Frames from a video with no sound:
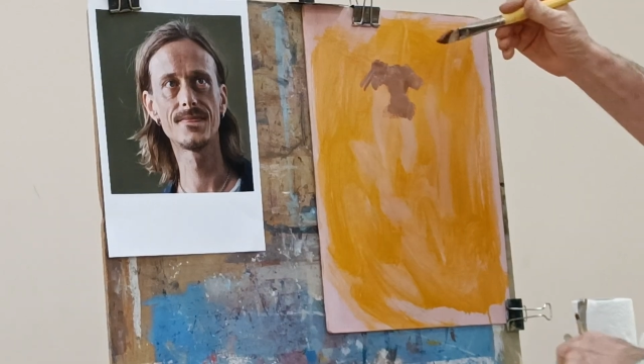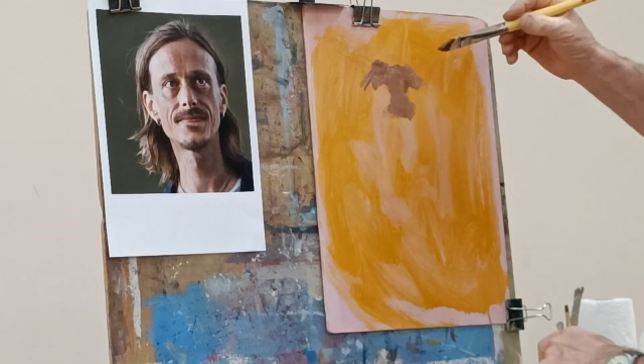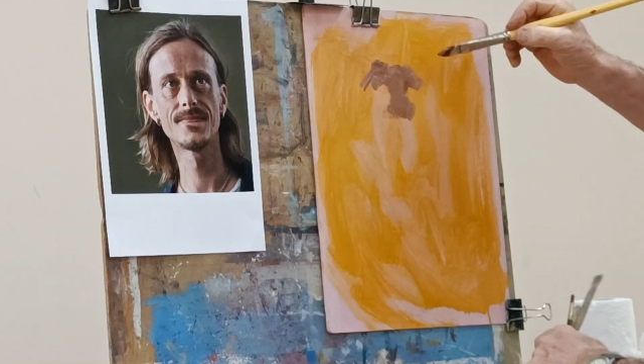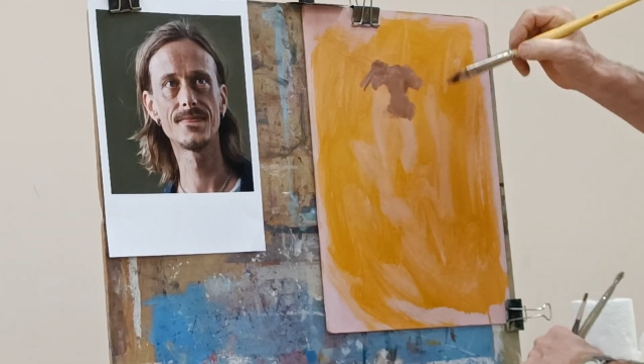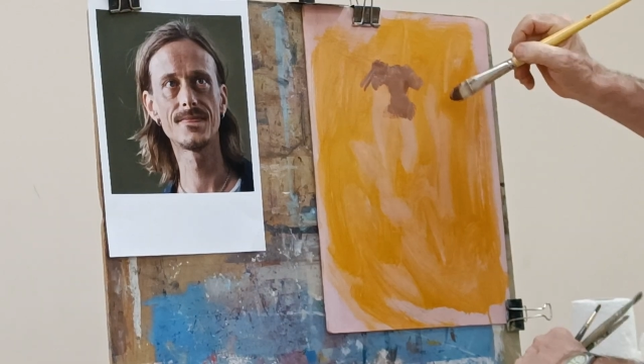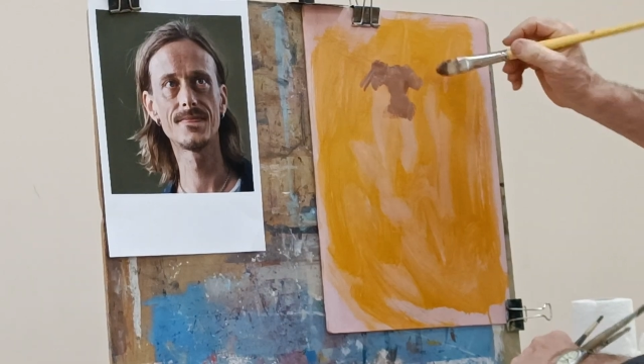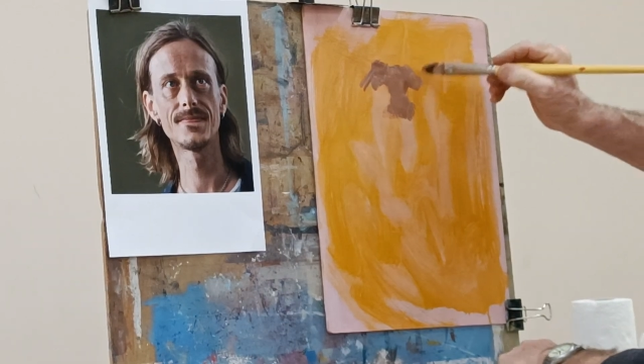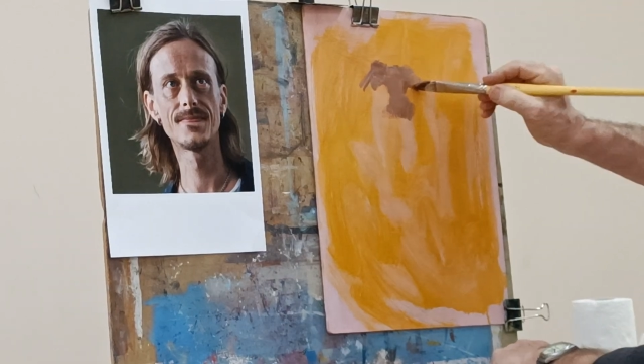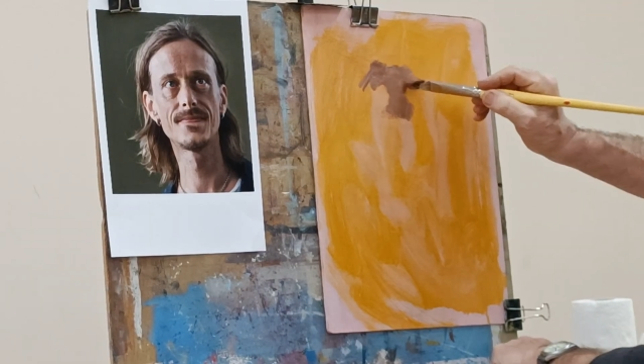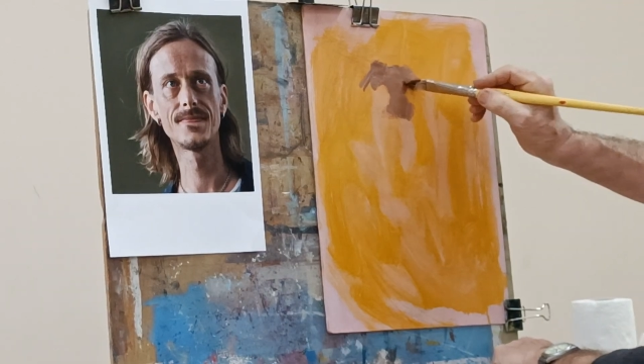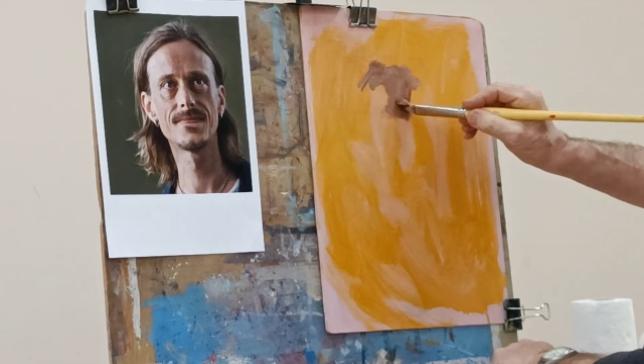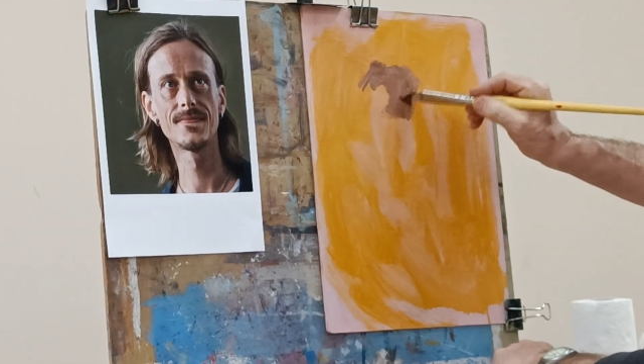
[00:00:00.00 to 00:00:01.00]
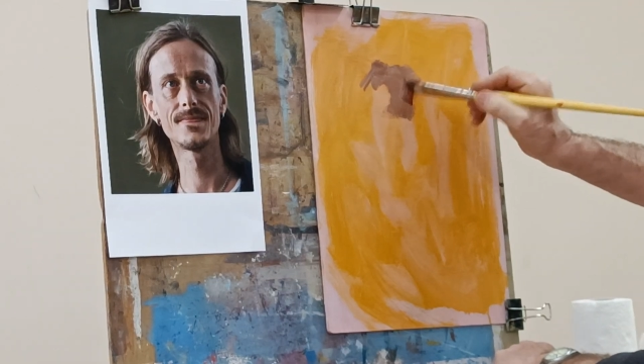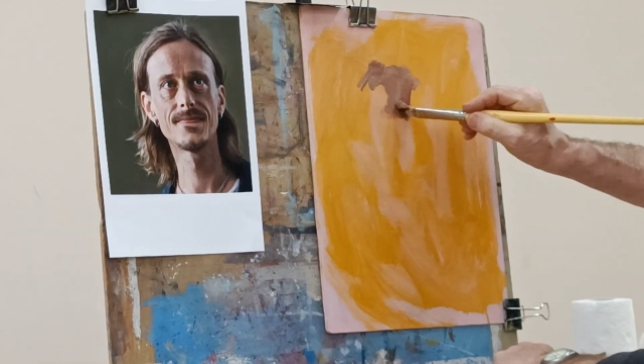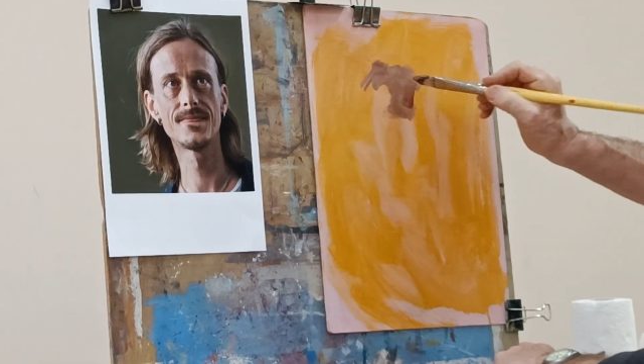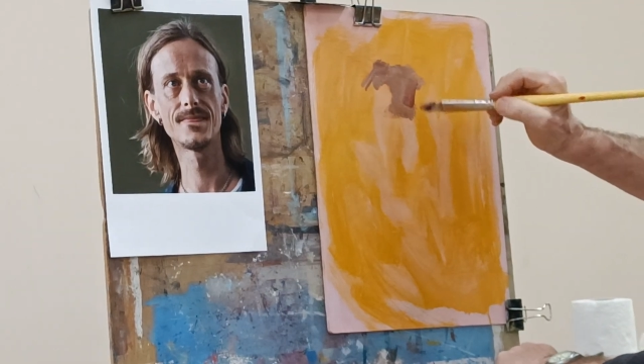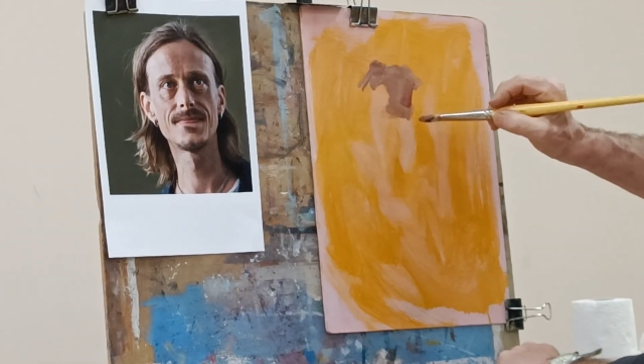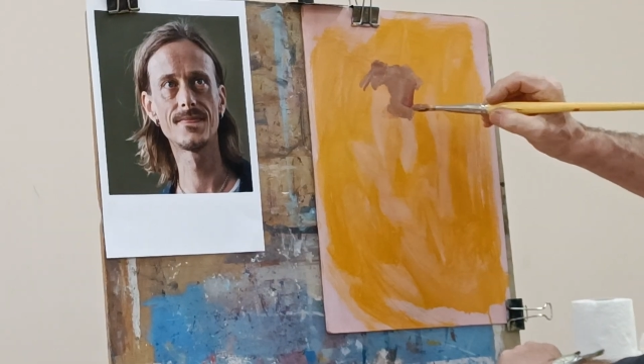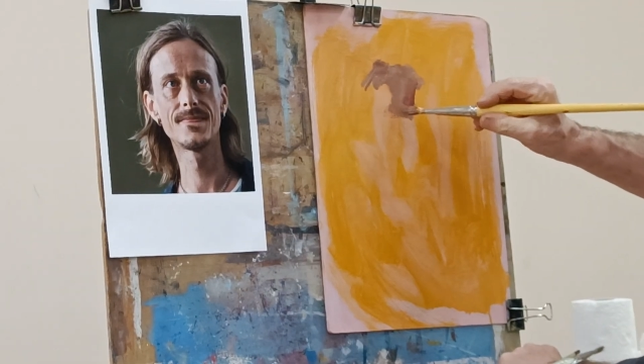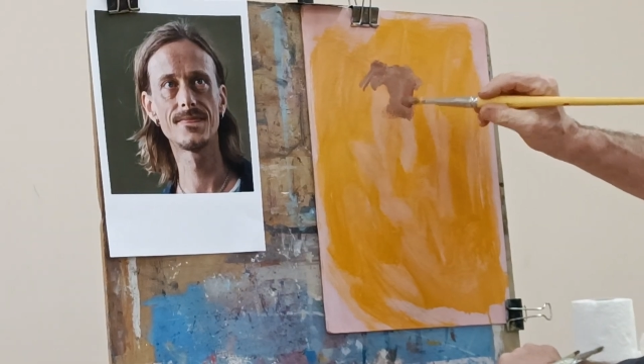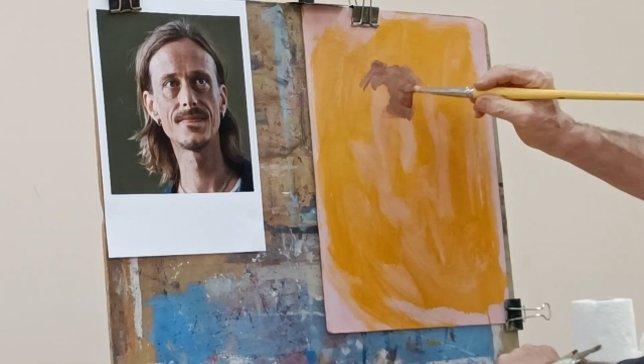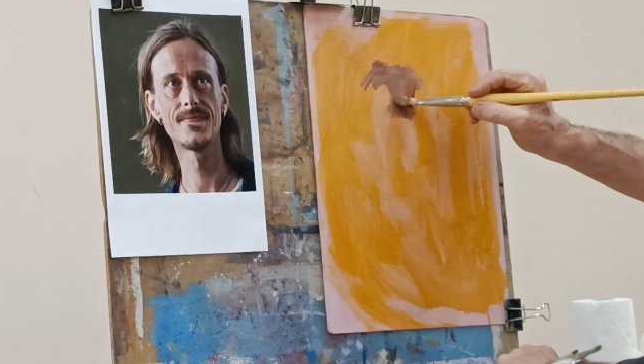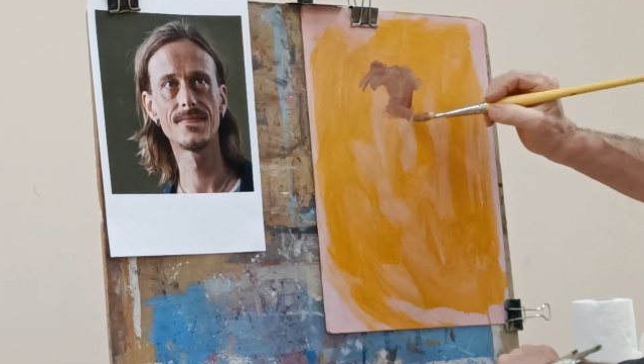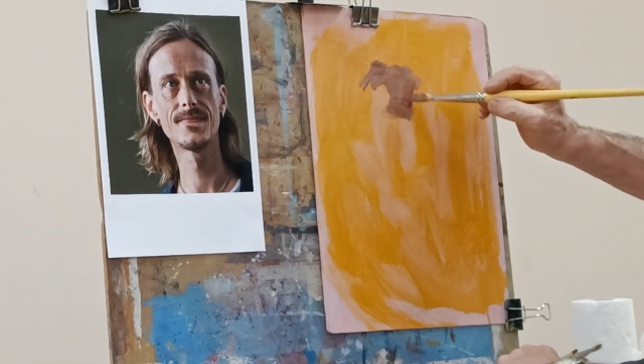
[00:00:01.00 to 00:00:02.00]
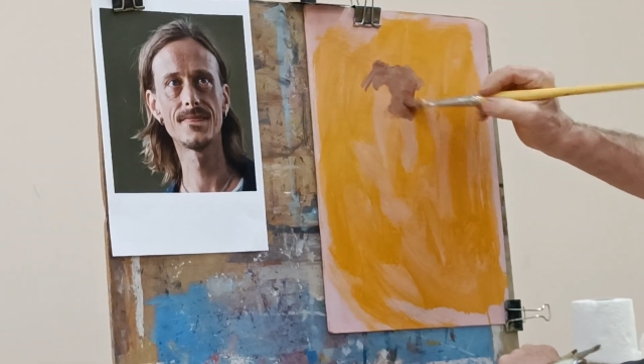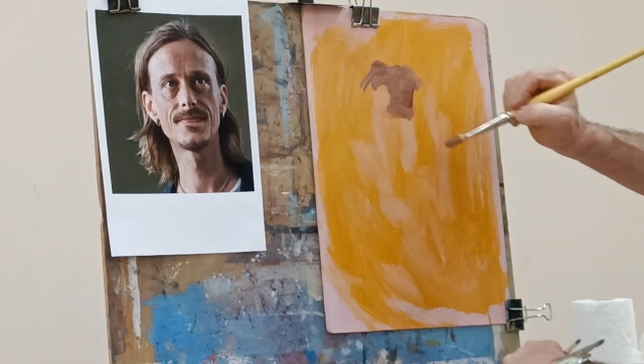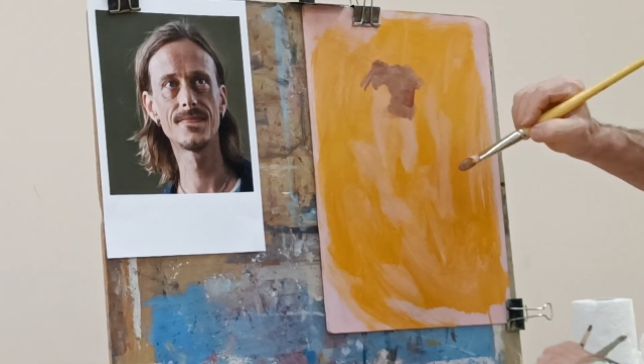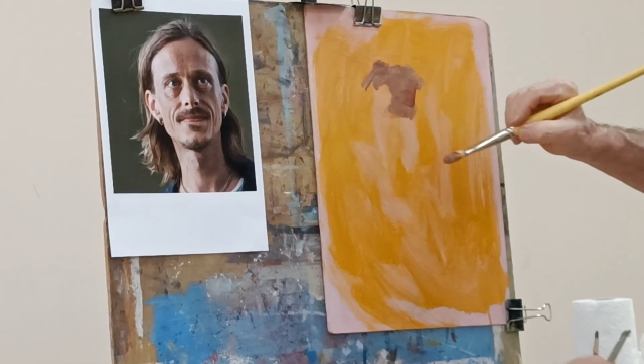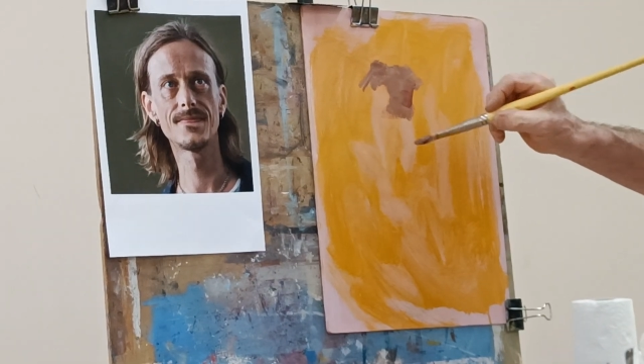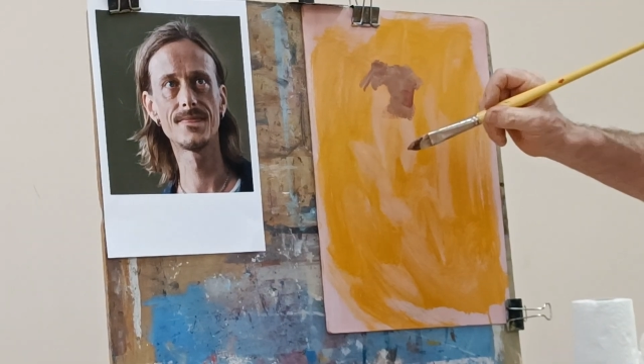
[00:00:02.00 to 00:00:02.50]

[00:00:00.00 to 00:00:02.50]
first and then go a little bit darker.